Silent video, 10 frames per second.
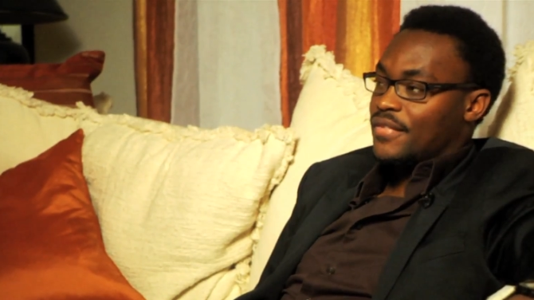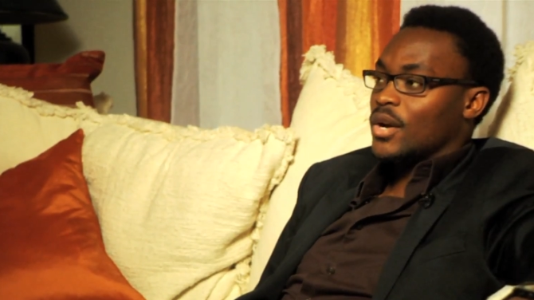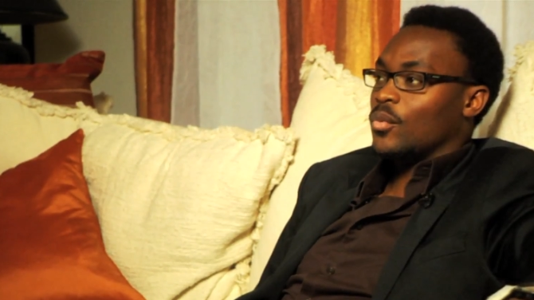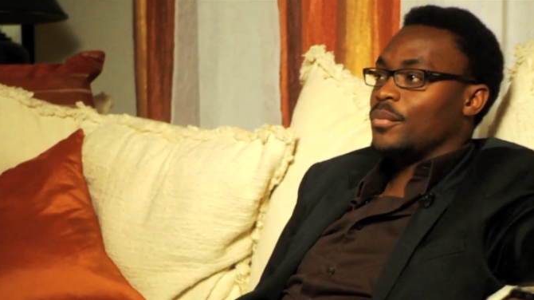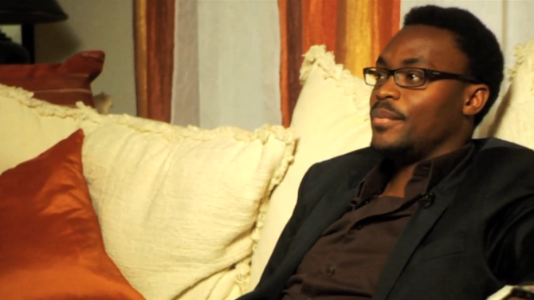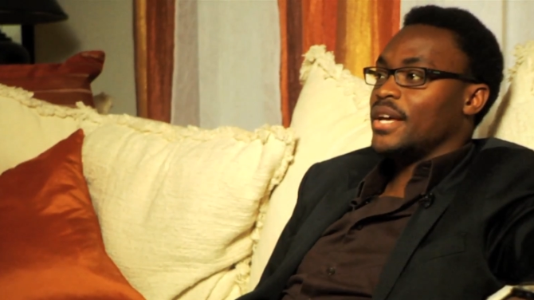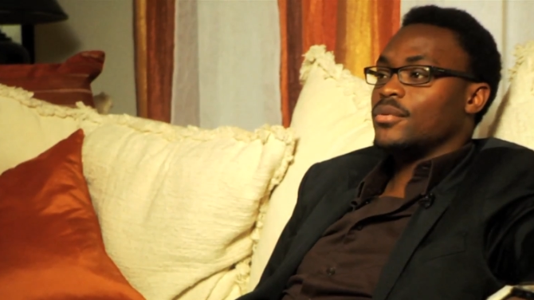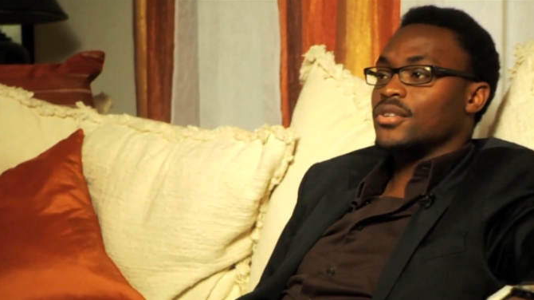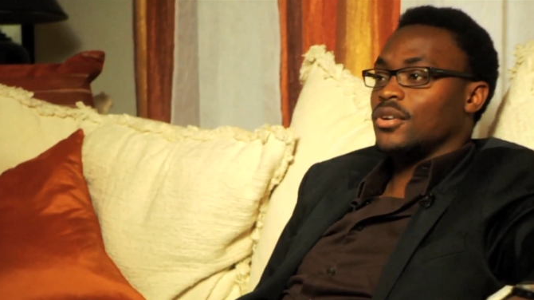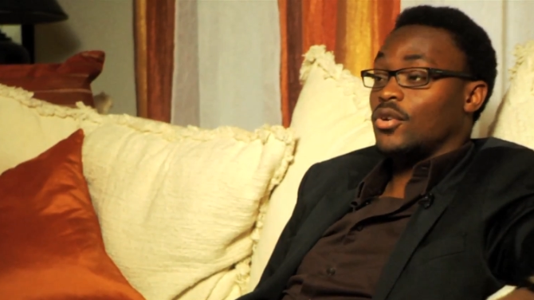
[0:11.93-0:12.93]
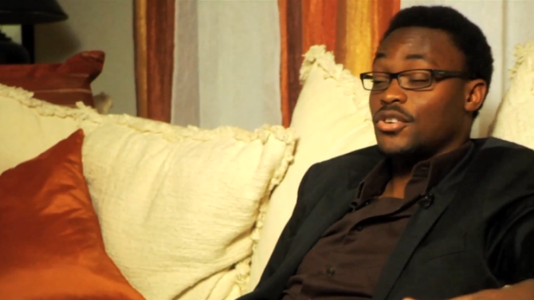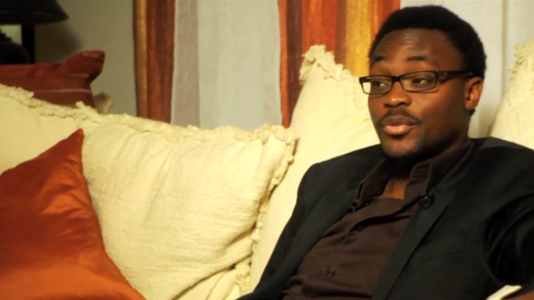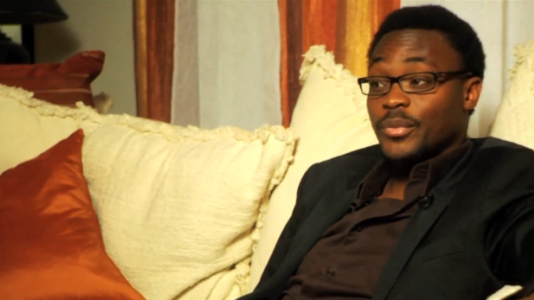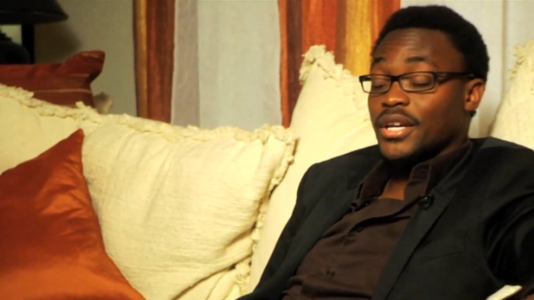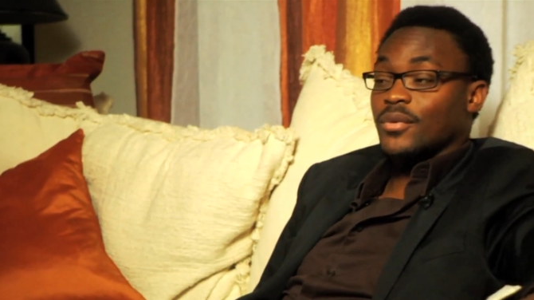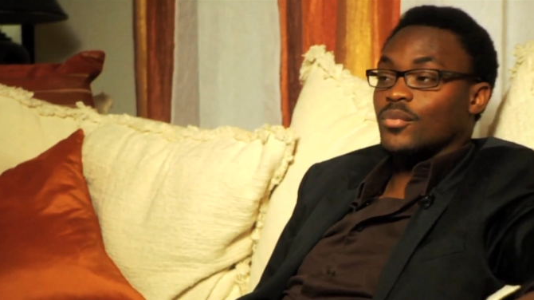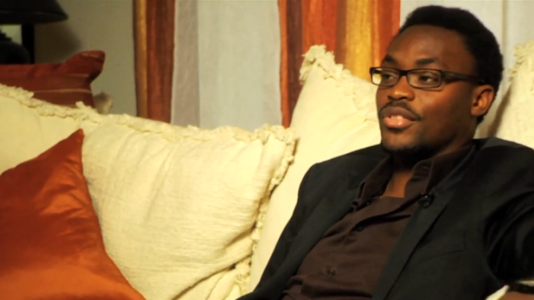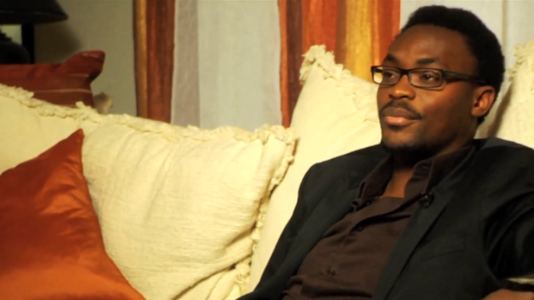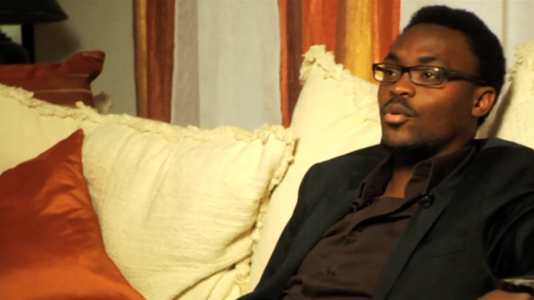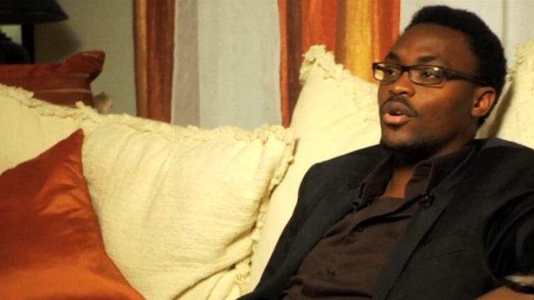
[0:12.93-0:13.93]
that would be able to nurture me
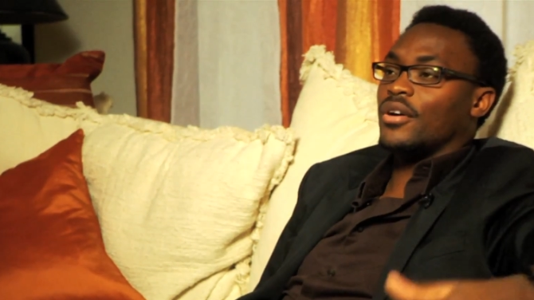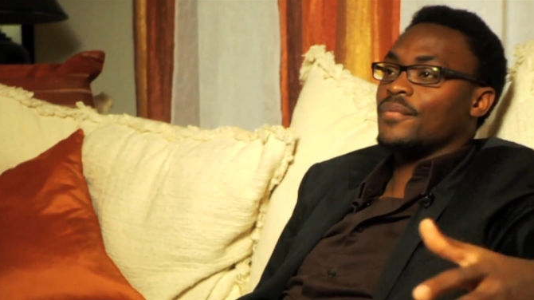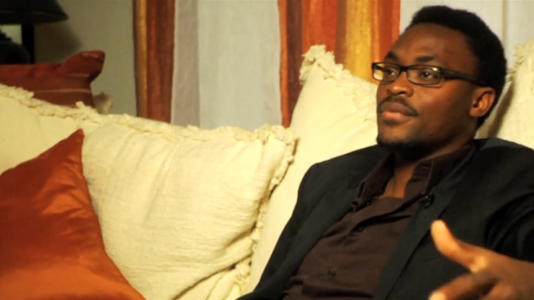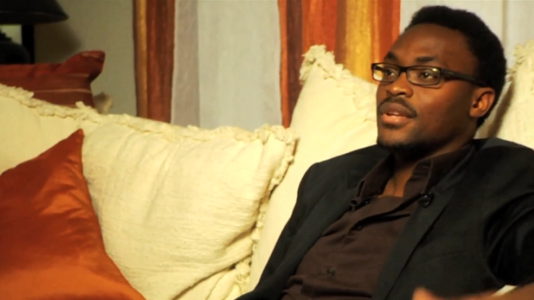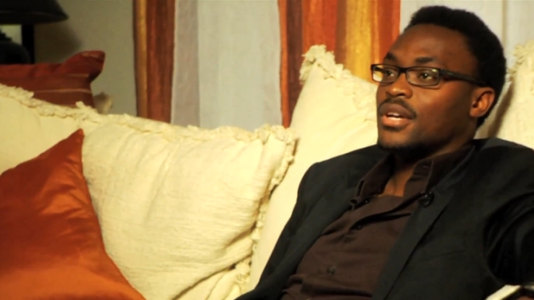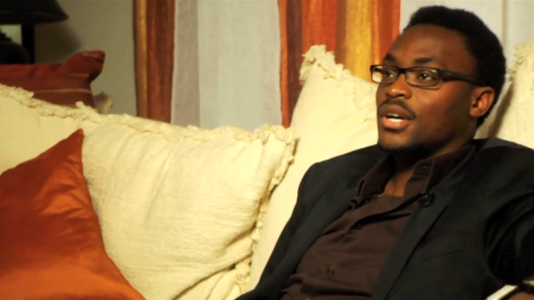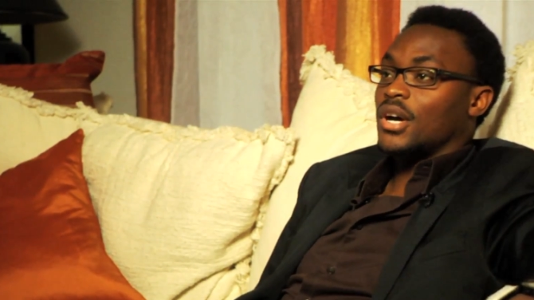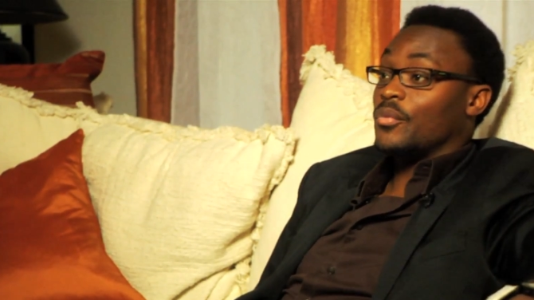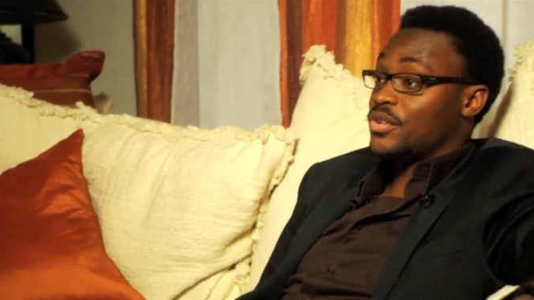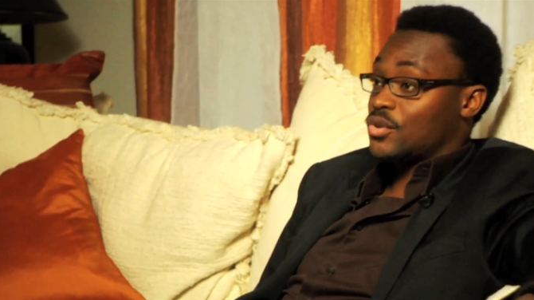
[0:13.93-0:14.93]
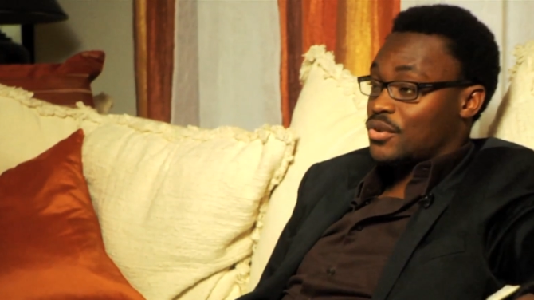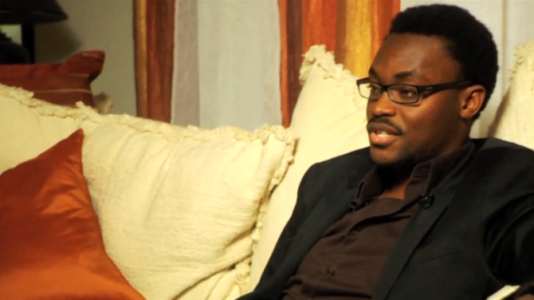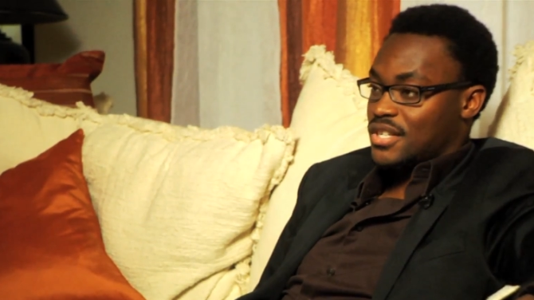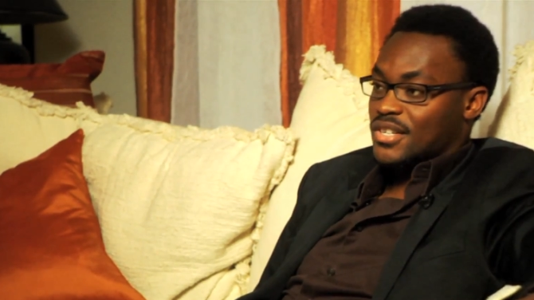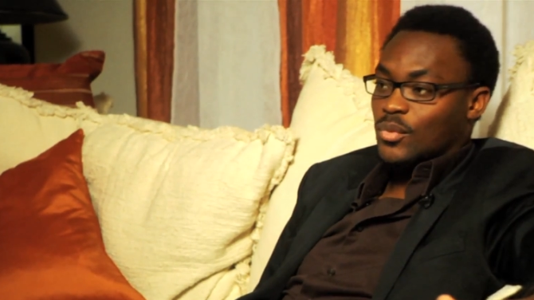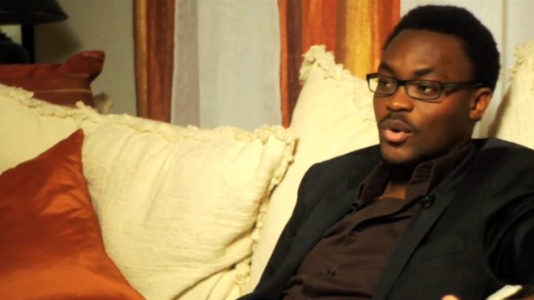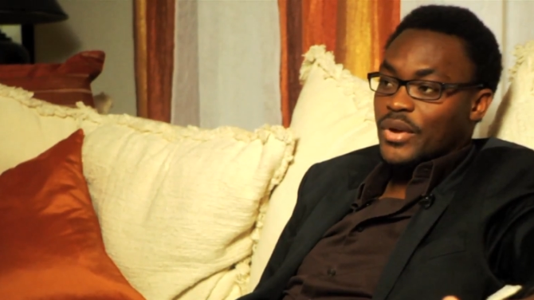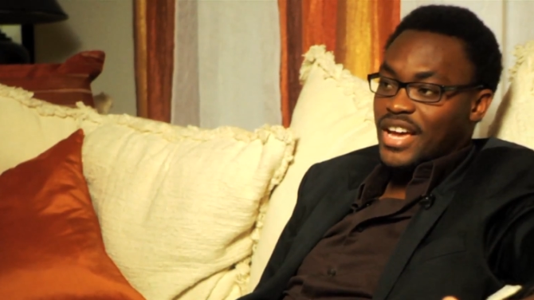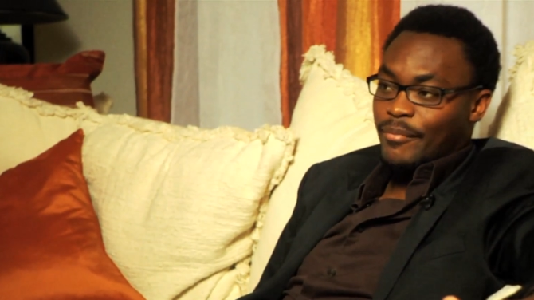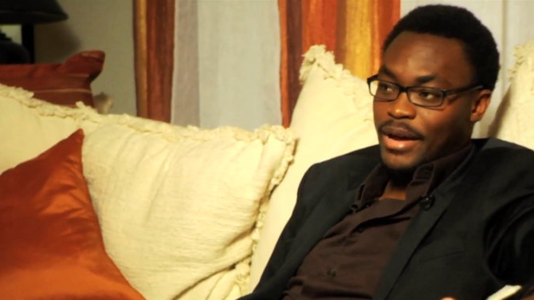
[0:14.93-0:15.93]
with more resources than what
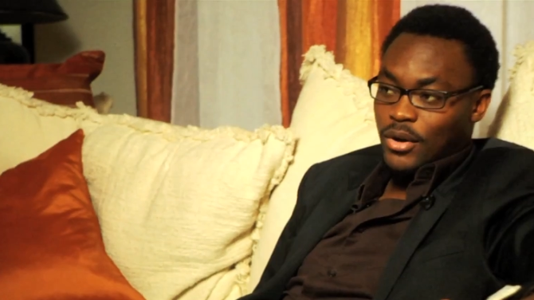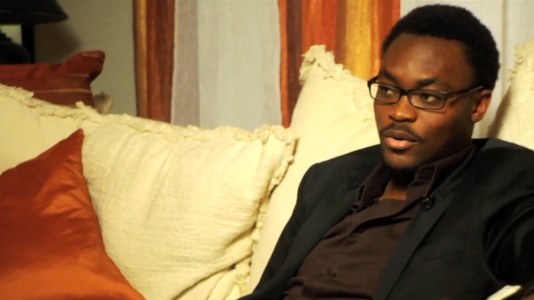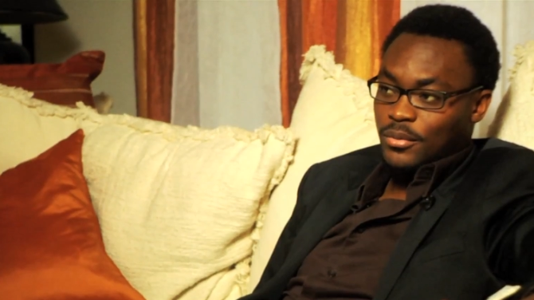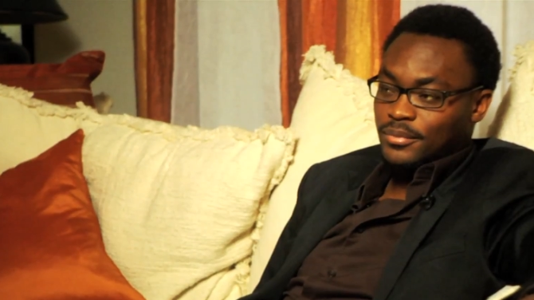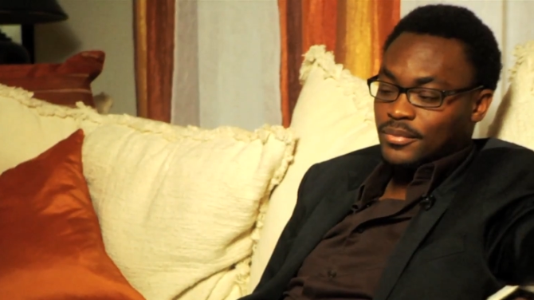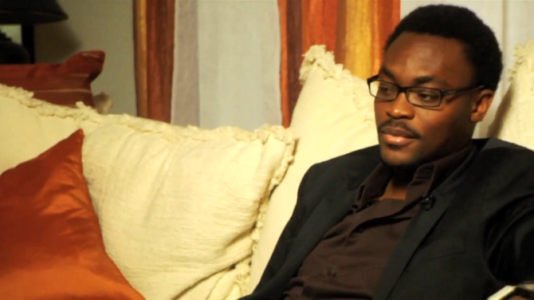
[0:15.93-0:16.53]
we have back home.